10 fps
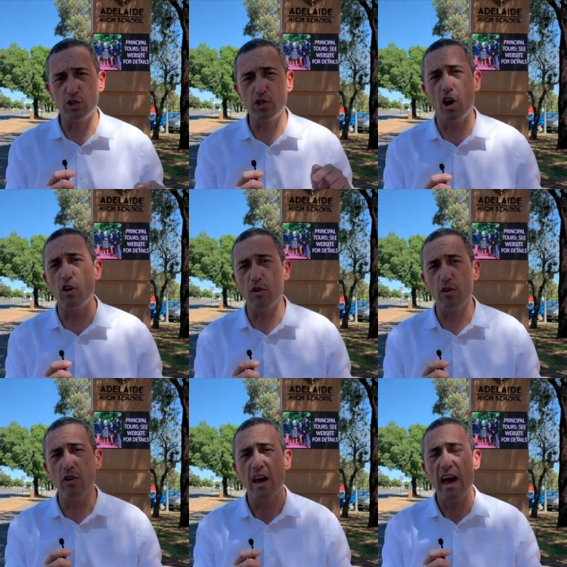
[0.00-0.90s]
to show
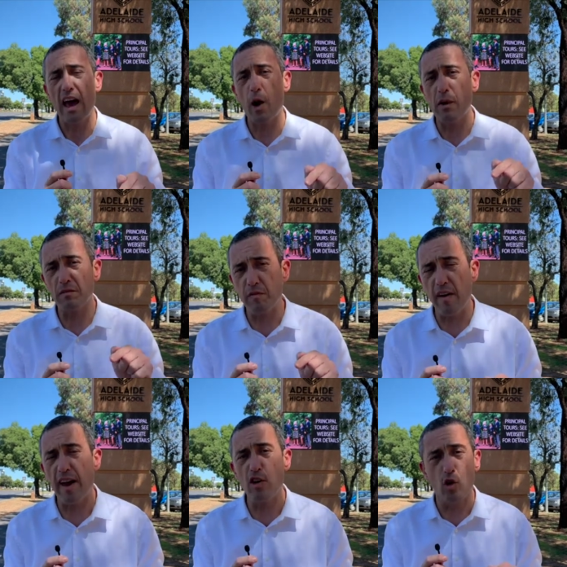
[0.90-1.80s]
you how
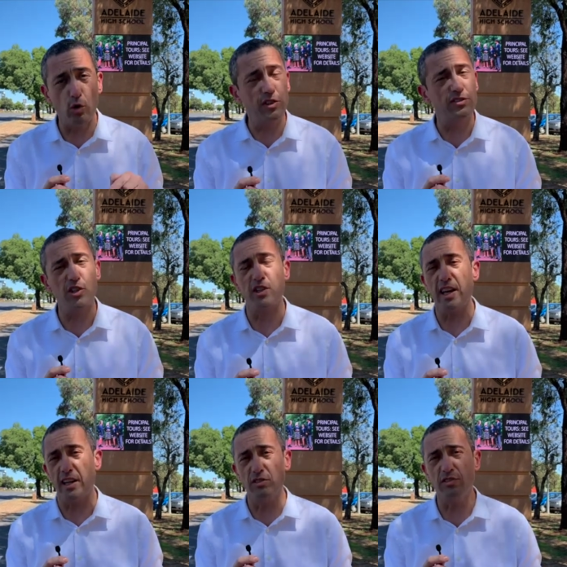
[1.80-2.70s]
unfair your decision
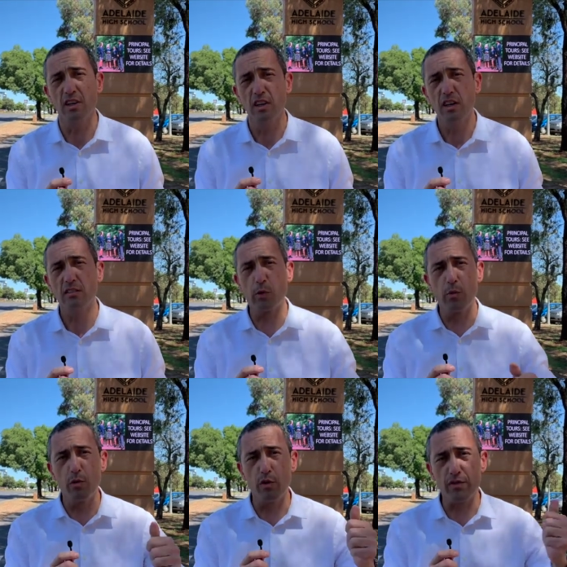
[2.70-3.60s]
is to
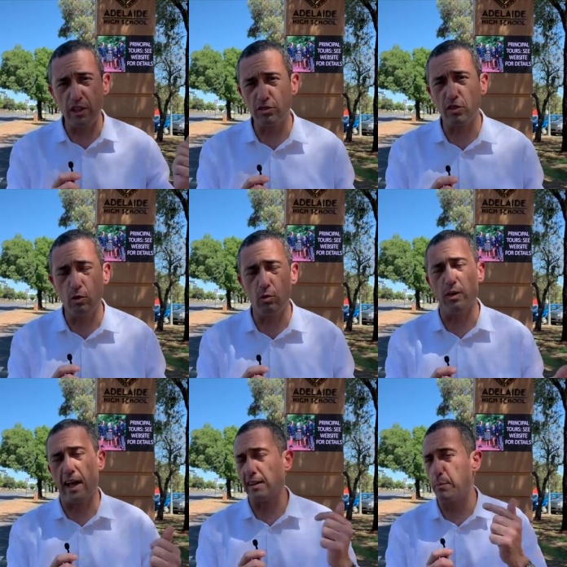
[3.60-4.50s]
remove this
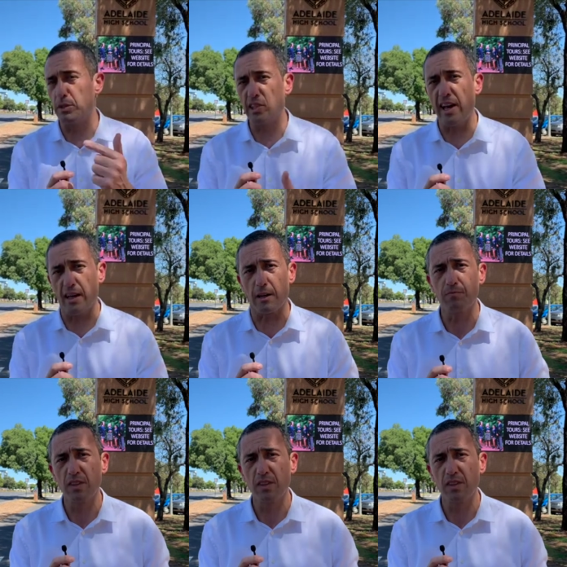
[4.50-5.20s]
school, Adelaide Botanic,